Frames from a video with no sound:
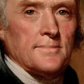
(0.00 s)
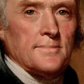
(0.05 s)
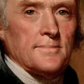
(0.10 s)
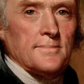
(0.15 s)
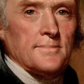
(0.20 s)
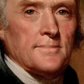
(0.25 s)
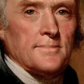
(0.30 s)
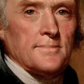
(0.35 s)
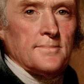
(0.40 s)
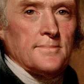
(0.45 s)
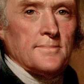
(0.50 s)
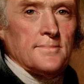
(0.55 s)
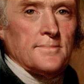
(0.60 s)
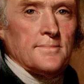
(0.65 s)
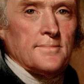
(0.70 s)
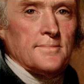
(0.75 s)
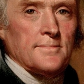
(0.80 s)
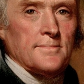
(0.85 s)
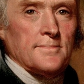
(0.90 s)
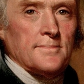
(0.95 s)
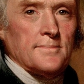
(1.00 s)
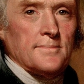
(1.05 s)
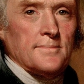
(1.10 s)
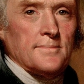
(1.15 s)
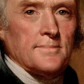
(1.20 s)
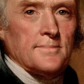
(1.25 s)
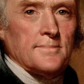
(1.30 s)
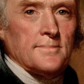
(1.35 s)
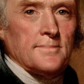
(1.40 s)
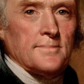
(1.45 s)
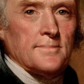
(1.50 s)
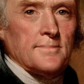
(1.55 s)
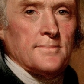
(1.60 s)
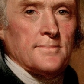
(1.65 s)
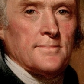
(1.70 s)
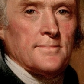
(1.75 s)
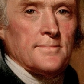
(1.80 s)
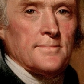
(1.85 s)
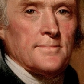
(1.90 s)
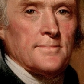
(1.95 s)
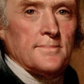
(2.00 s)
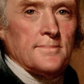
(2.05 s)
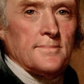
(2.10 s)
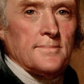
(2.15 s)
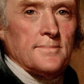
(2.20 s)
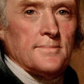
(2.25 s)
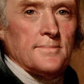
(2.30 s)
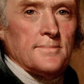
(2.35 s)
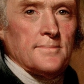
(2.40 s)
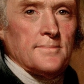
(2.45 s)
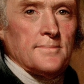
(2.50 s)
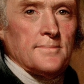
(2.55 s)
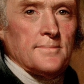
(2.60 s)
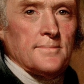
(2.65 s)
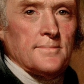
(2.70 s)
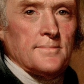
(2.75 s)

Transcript: Nothing is said.